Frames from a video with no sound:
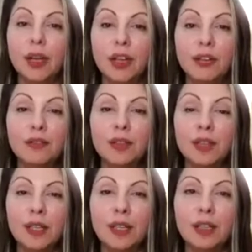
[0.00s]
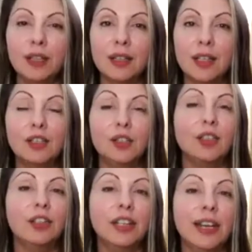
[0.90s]
everything that
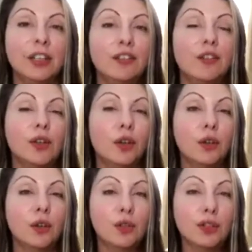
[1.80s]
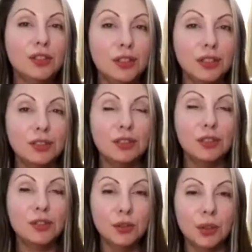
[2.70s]
you create for your audience,
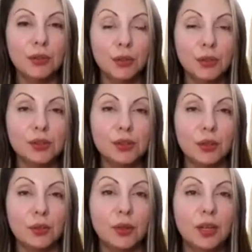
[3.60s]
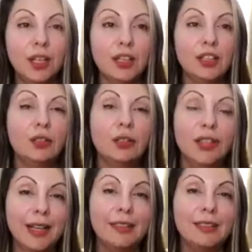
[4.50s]
you are also
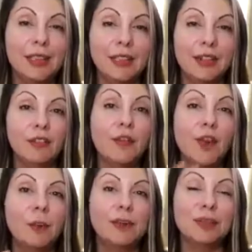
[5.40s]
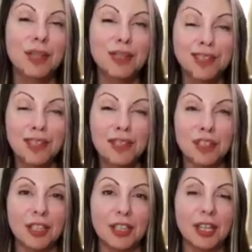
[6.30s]
creating for
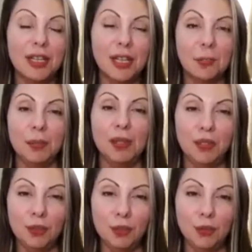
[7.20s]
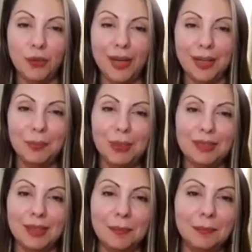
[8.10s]
optimization and helping you rank
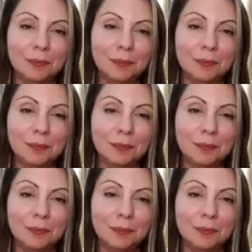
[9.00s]
better.